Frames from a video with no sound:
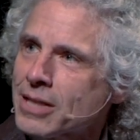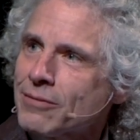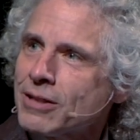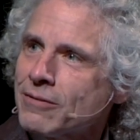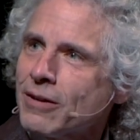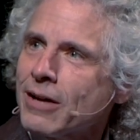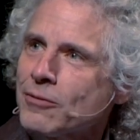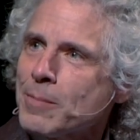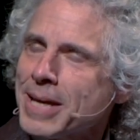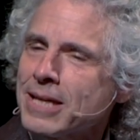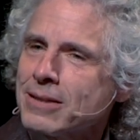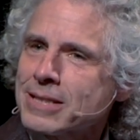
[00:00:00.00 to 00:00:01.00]
of 75 are
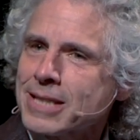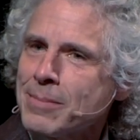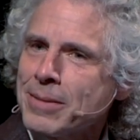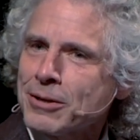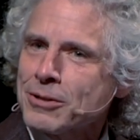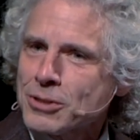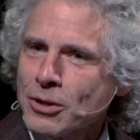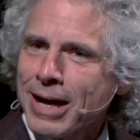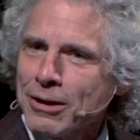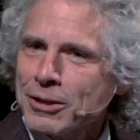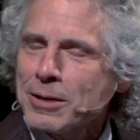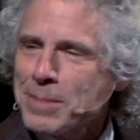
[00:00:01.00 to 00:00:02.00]
making the same error, so
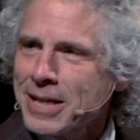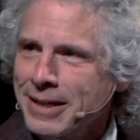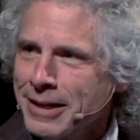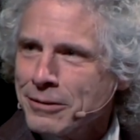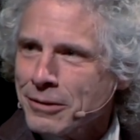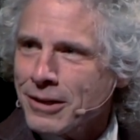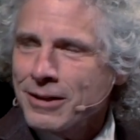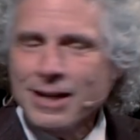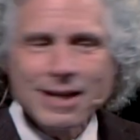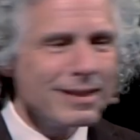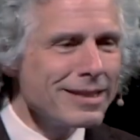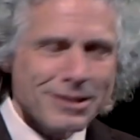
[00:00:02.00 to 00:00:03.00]
how can it be an error?
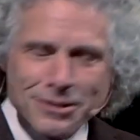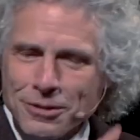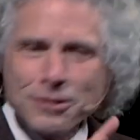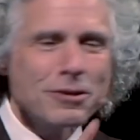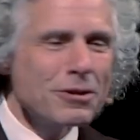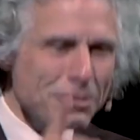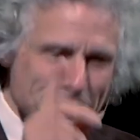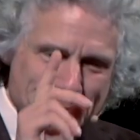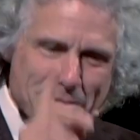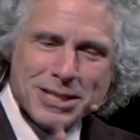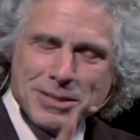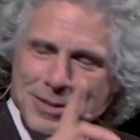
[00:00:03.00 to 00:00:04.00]
They said, no, no, no,
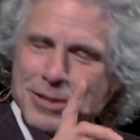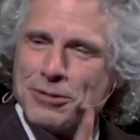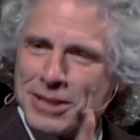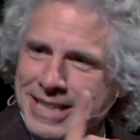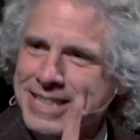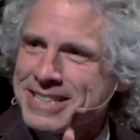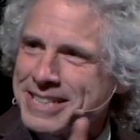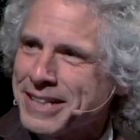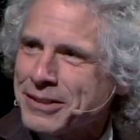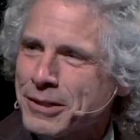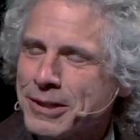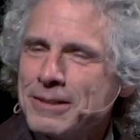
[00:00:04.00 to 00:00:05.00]
trust me, it really is an
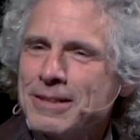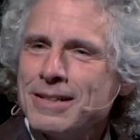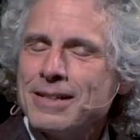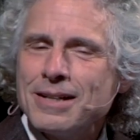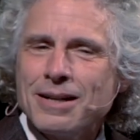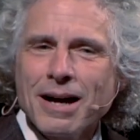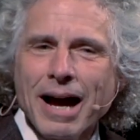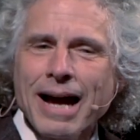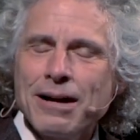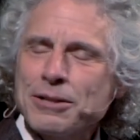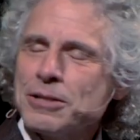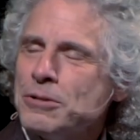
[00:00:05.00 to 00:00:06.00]
error.
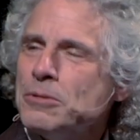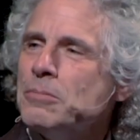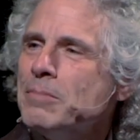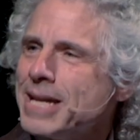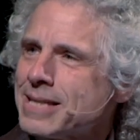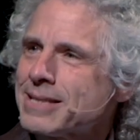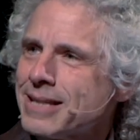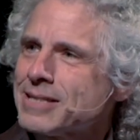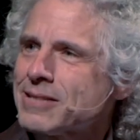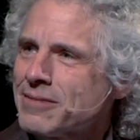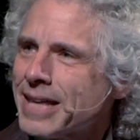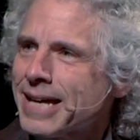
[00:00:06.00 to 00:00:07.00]
How do you make
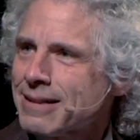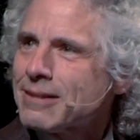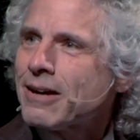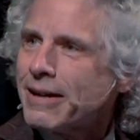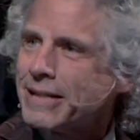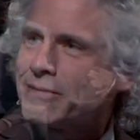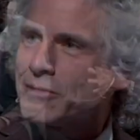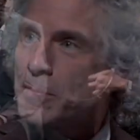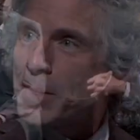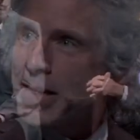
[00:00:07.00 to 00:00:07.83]
sense of that kind of